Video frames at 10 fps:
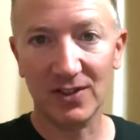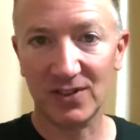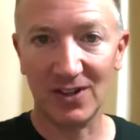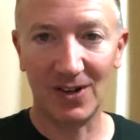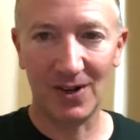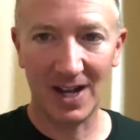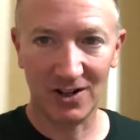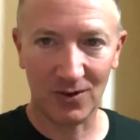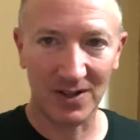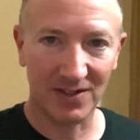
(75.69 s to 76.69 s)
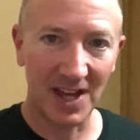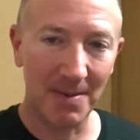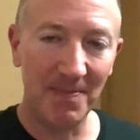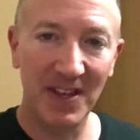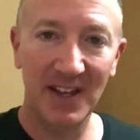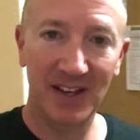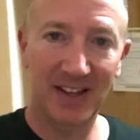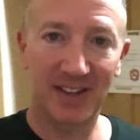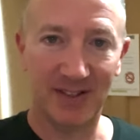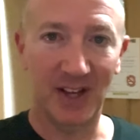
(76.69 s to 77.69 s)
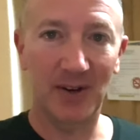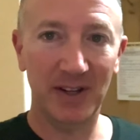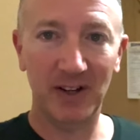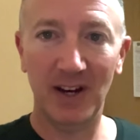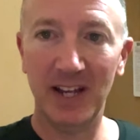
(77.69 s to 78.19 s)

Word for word: so I trust them. So here I